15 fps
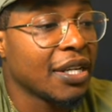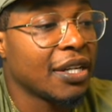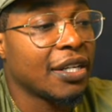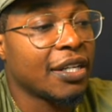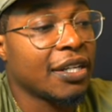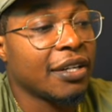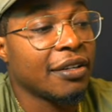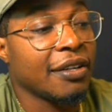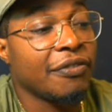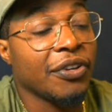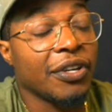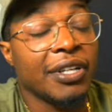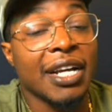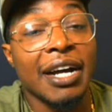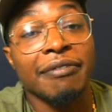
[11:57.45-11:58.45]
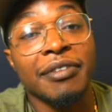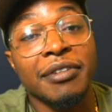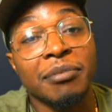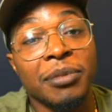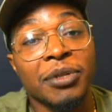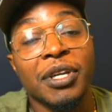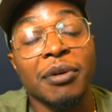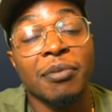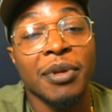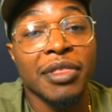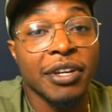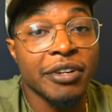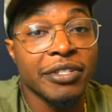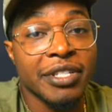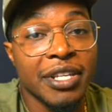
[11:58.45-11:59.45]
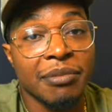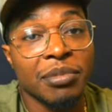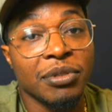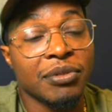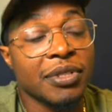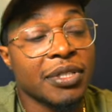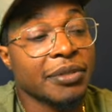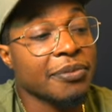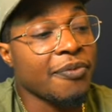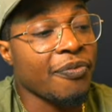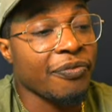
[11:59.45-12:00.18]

Uh, if you're not familiar with Thursday boots,